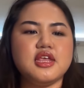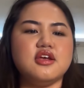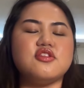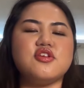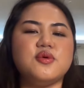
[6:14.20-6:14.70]

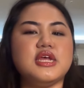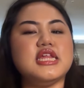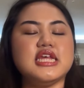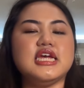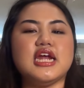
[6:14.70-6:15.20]
It's so
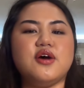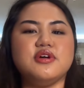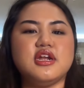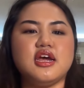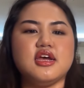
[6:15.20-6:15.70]
easy
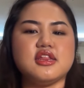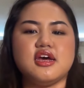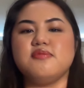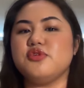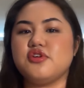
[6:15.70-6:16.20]
nowadays.
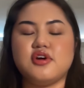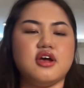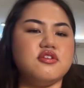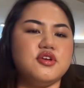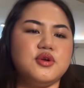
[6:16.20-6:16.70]
I'm sure,
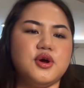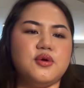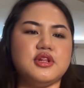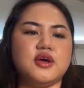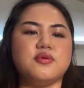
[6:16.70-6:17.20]
as you
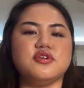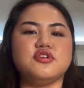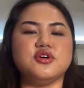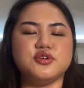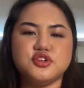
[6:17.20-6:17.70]
know, like, we're so